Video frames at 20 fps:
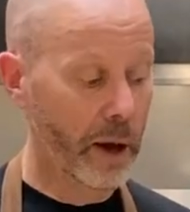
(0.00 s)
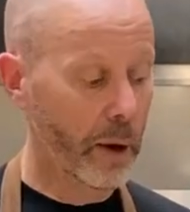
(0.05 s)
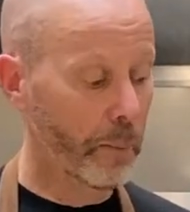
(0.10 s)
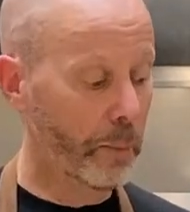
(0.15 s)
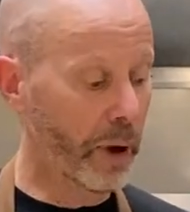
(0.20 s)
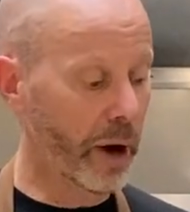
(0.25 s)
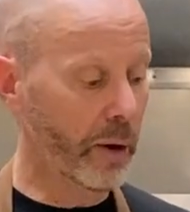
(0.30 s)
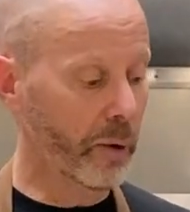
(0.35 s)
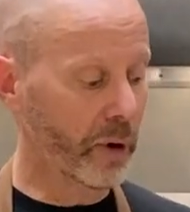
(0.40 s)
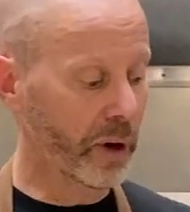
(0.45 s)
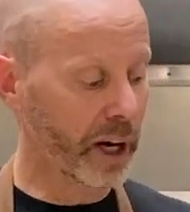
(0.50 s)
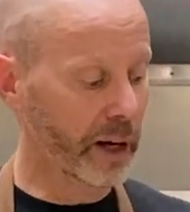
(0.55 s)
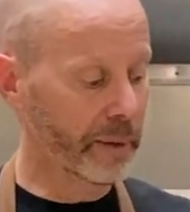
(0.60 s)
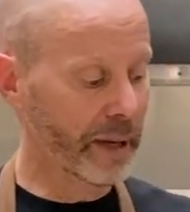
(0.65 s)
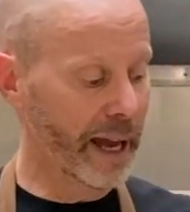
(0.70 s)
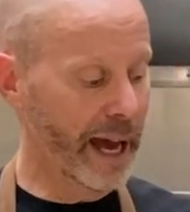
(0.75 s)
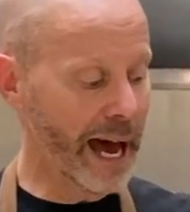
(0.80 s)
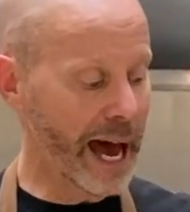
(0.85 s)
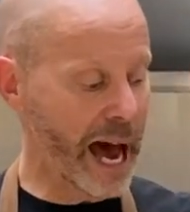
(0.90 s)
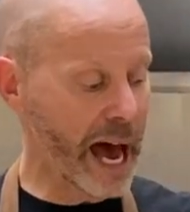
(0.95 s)
But we're going to
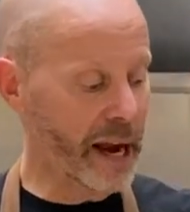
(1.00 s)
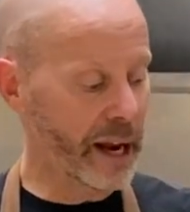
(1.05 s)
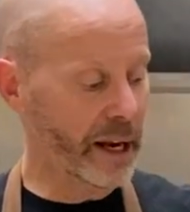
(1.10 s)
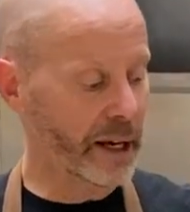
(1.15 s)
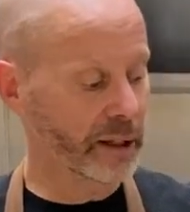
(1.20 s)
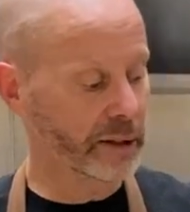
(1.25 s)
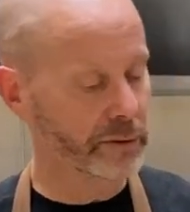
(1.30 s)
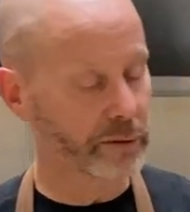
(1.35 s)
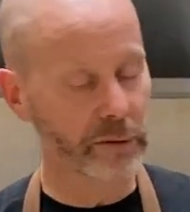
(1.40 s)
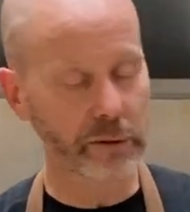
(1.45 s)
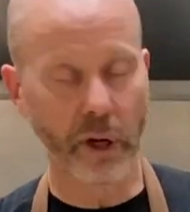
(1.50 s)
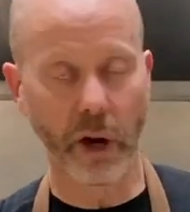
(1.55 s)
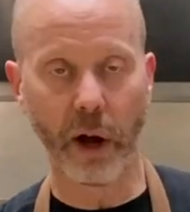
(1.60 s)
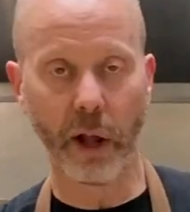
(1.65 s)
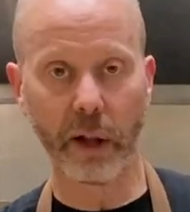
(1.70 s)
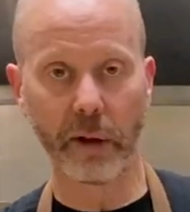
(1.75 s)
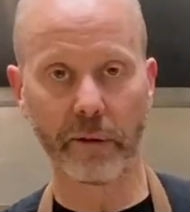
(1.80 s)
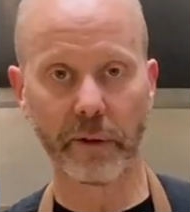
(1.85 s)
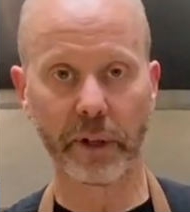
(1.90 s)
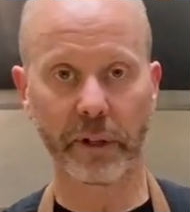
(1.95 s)
be adding
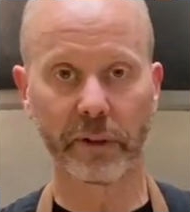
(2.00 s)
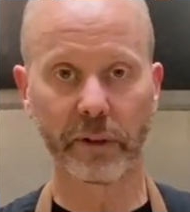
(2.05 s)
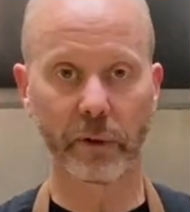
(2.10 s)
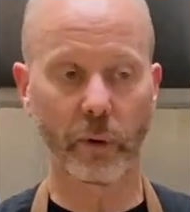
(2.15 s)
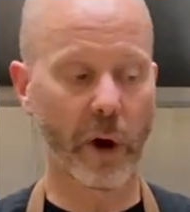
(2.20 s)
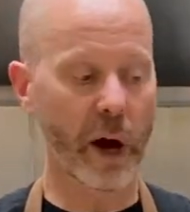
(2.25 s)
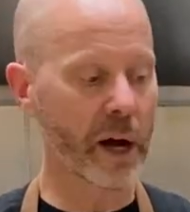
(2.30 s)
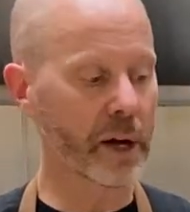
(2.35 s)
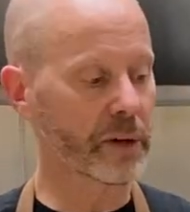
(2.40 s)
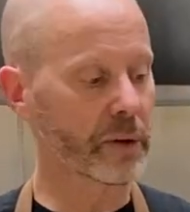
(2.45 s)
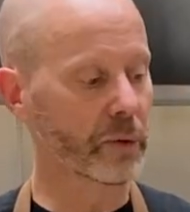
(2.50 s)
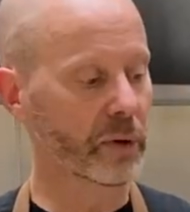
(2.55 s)
all of the squash.